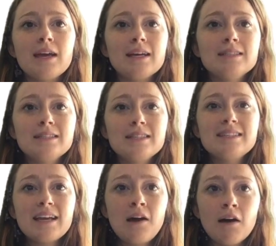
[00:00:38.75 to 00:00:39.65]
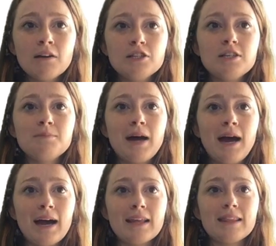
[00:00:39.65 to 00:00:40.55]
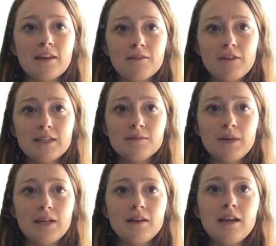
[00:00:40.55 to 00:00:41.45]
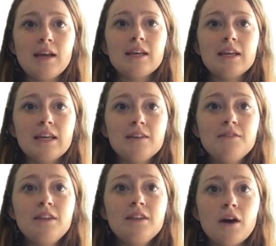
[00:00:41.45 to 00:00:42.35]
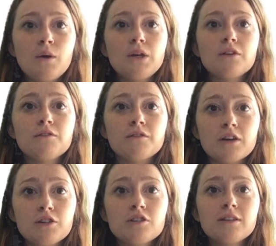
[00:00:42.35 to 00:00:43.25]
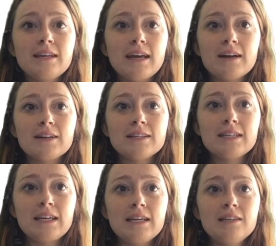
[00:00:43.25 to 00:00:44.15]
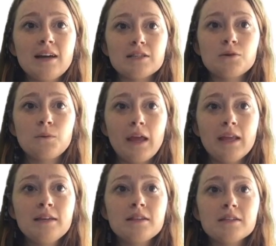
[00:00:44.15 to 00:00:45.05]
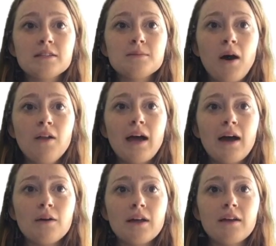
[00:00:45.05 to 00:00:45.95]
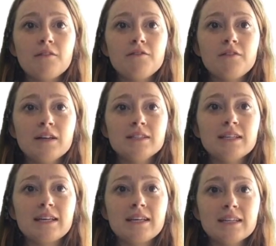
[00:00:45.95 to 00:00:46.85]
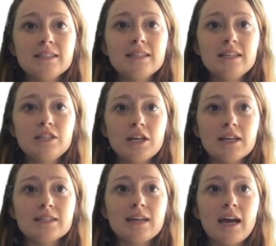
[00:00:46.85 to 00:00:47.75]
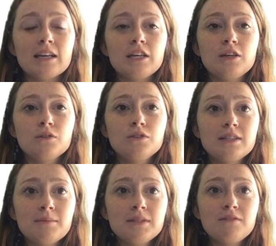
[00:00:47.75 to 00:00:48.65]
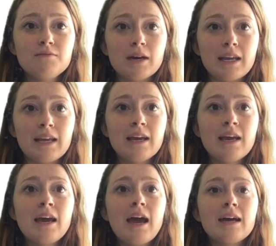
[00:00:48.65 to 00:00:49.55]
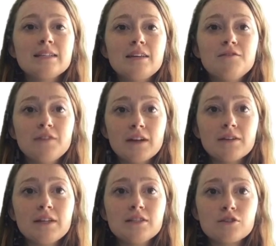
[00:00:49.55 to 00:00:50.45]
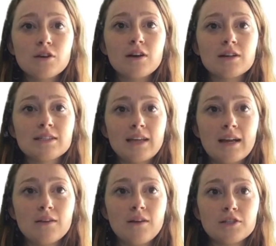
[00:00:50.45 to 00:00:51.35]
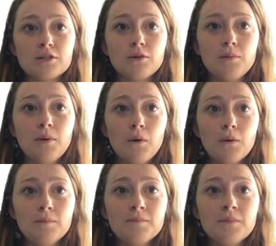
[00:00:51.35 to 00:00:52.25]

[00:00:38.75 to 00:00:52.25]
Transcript: It's the psychology behind the investment. Even though you're virtually guaranteed not to win, the small outlay of funds against the chance at huge sums of money has a very strong psychological pull.